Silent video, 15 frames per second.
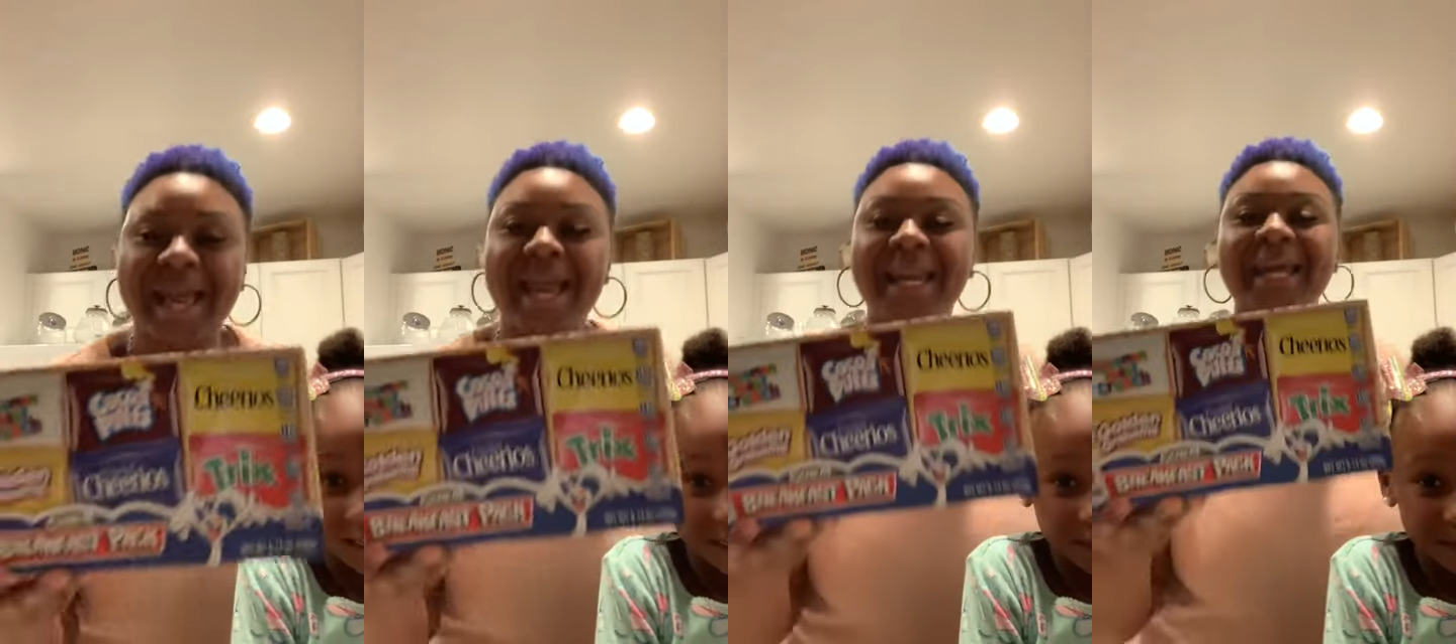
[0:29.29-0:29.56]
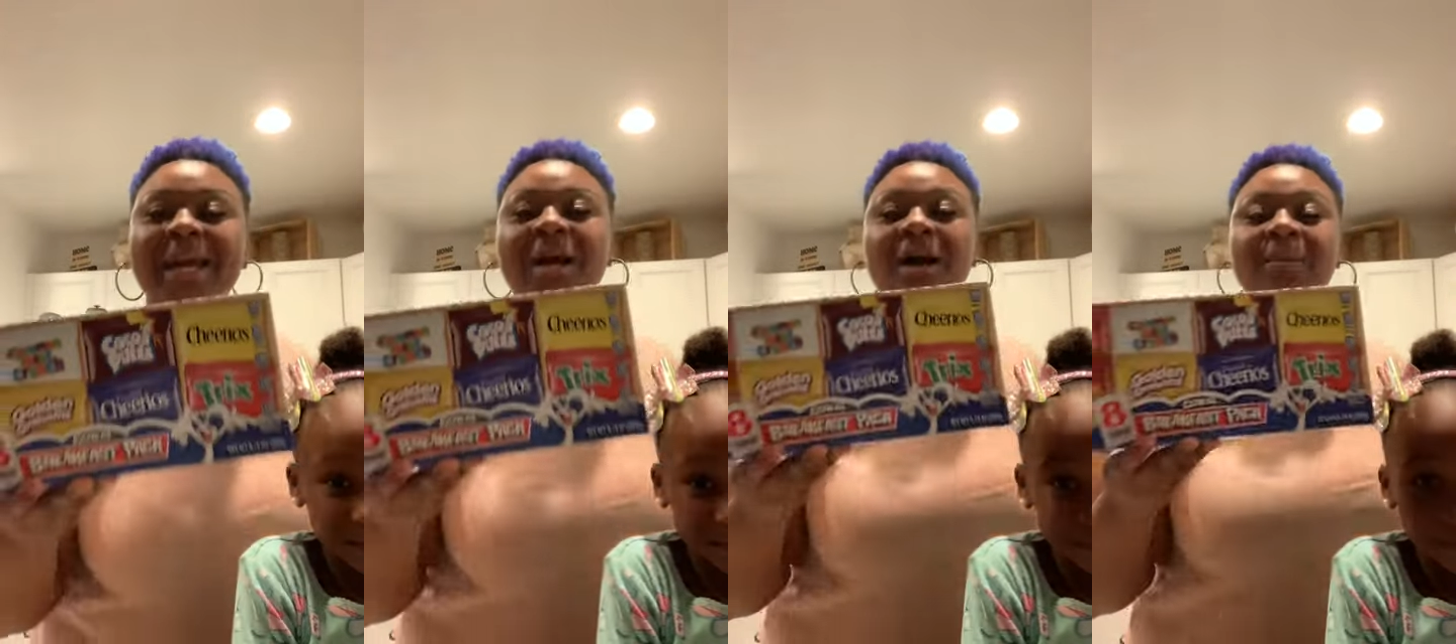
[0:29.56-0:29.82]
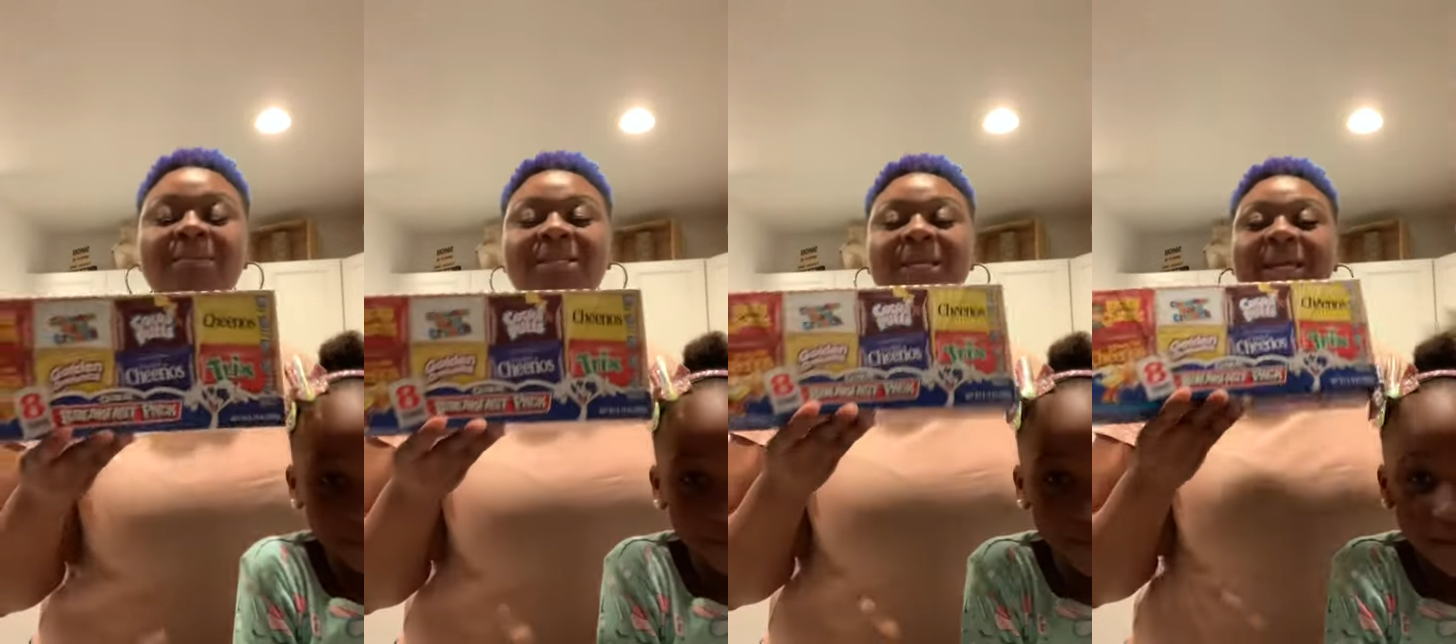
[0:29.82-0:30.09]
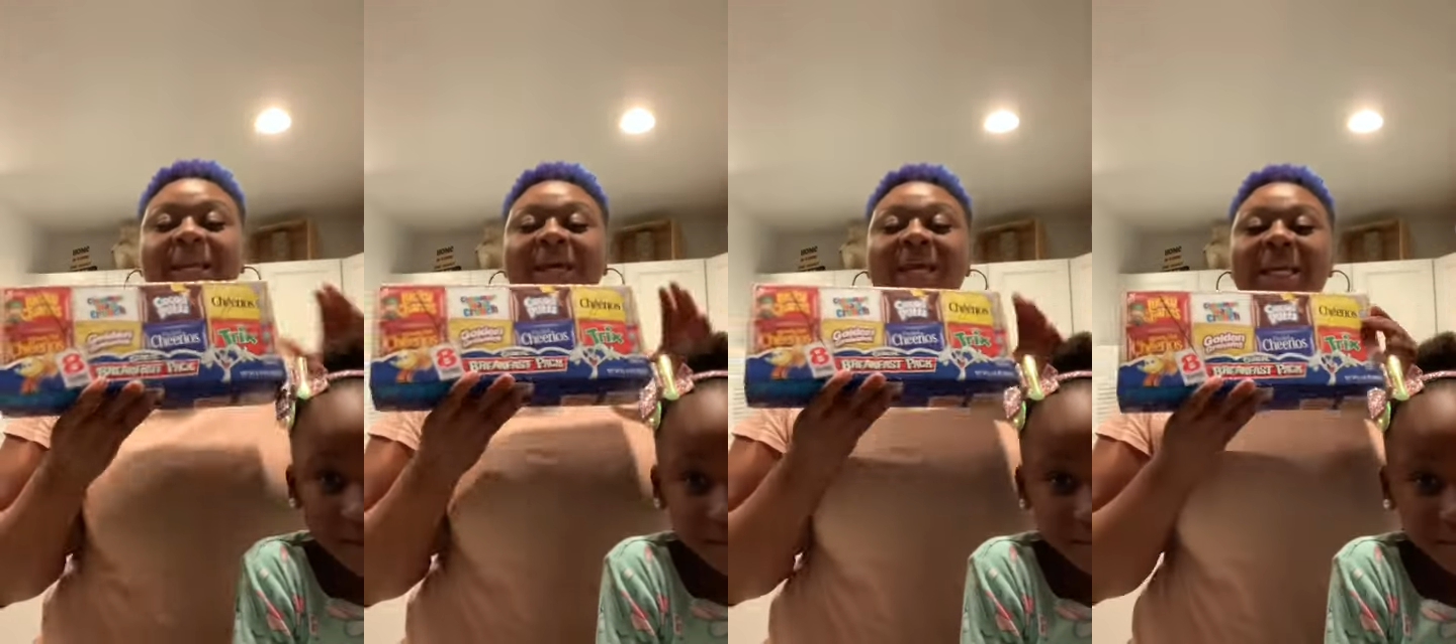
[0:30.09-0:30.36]
and it comes
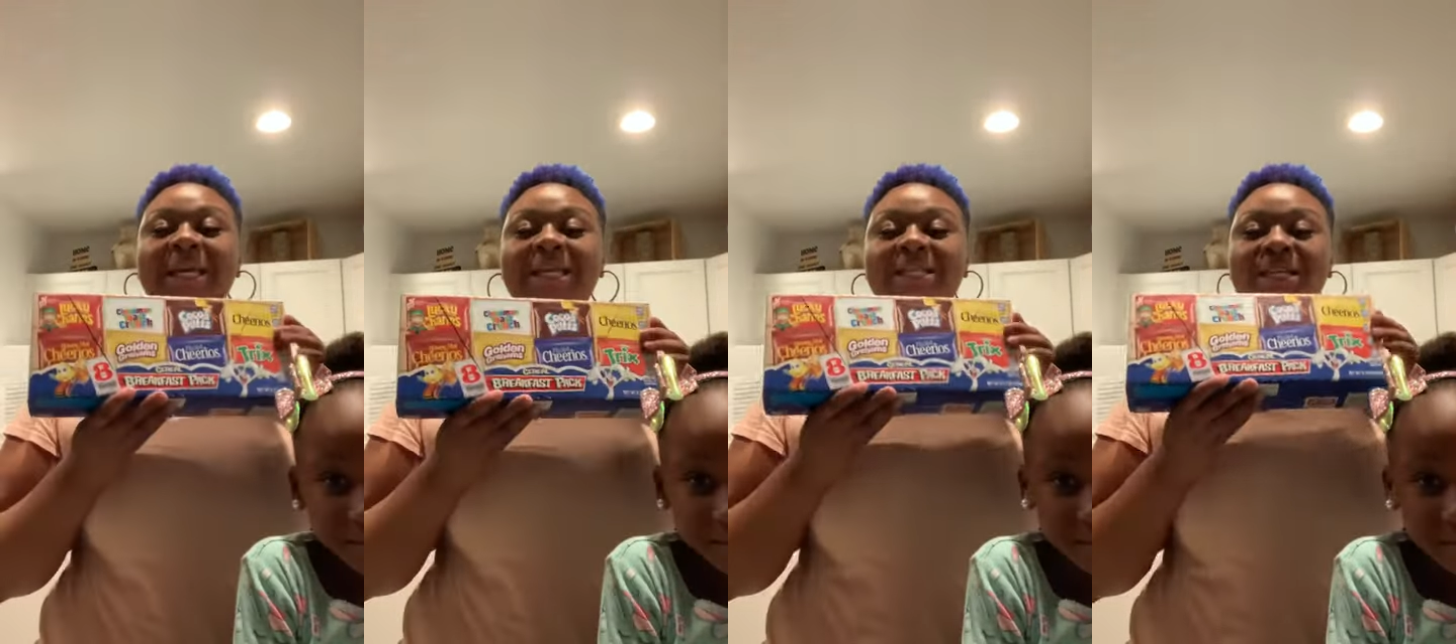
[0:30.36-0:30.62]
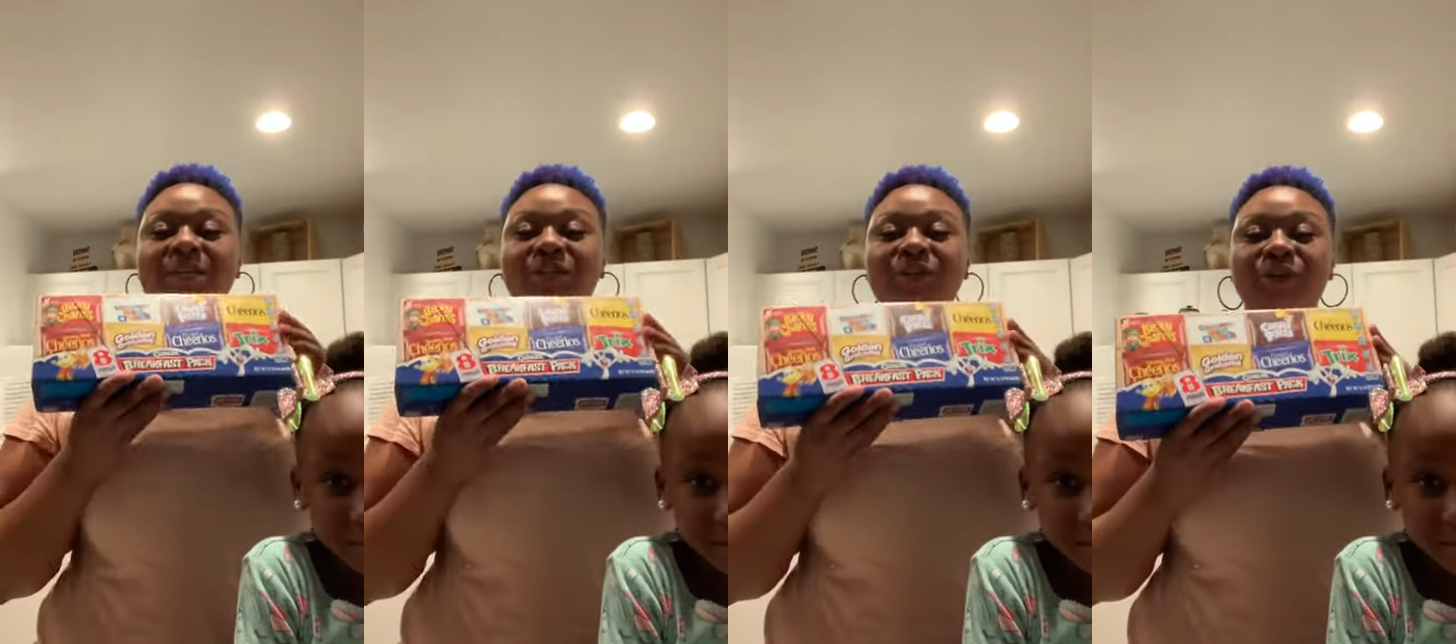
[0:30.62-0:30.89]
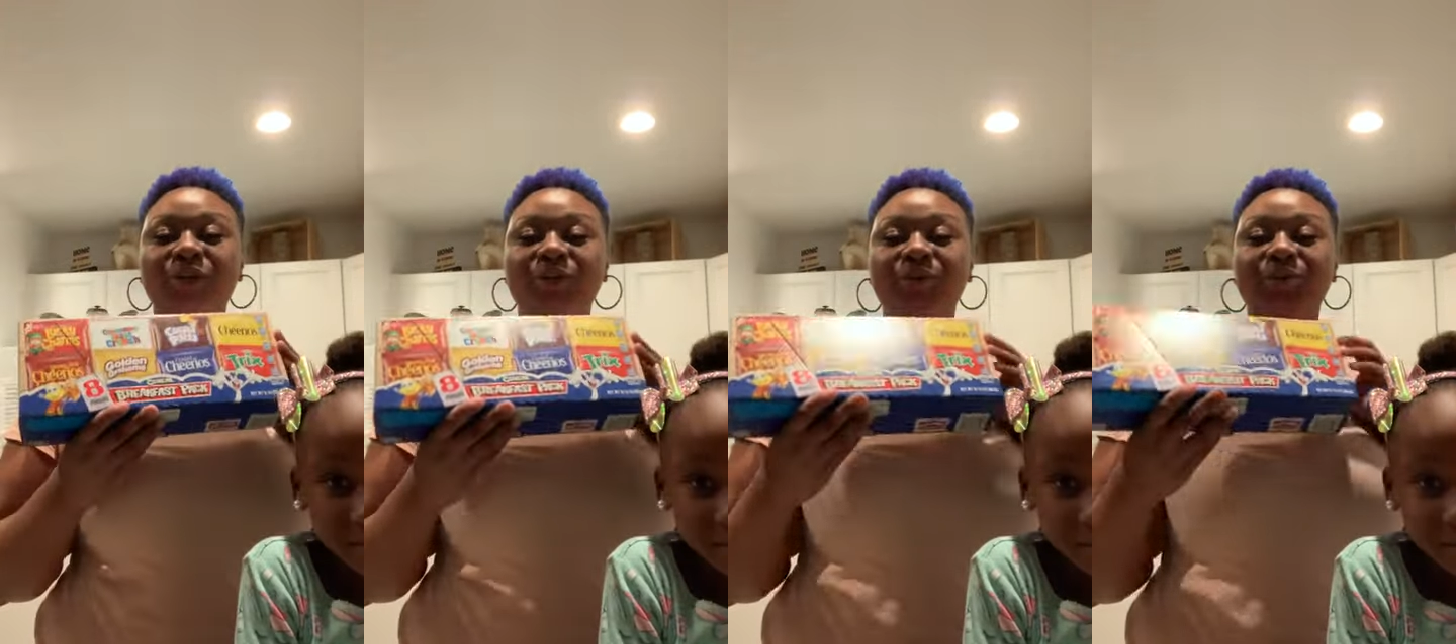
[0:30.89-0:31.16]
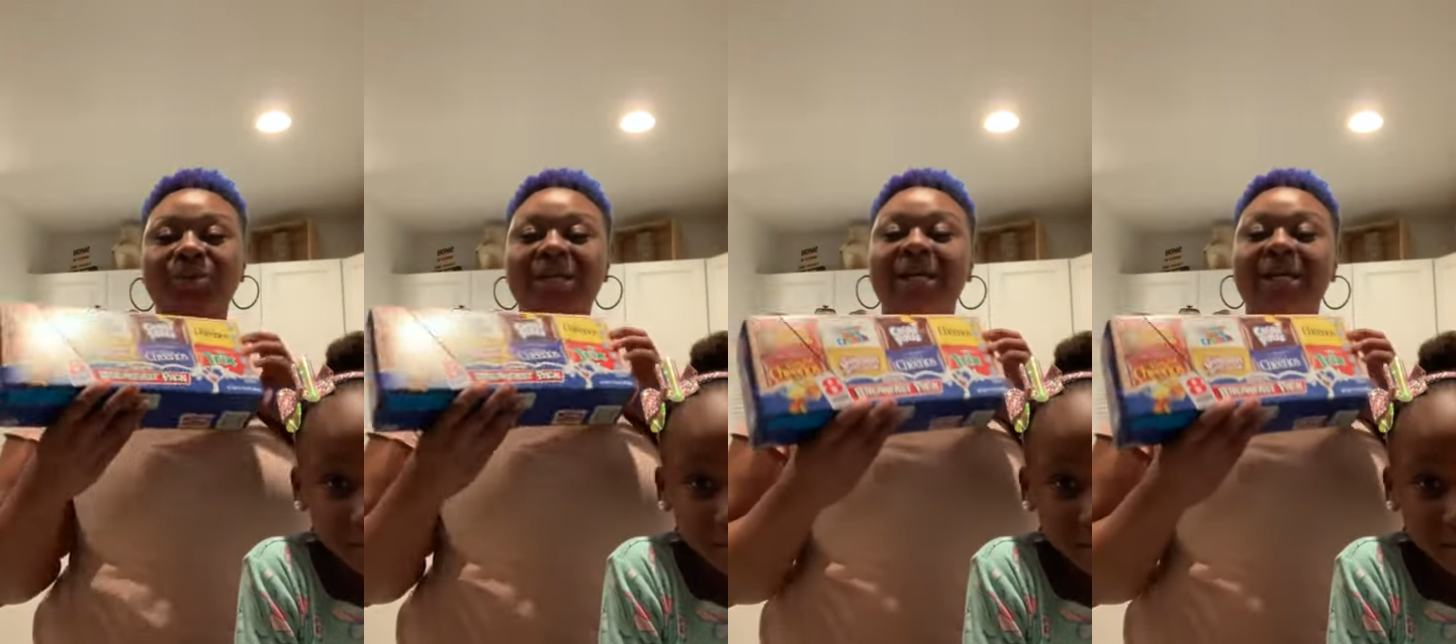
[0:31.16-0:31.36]
in an easy to use,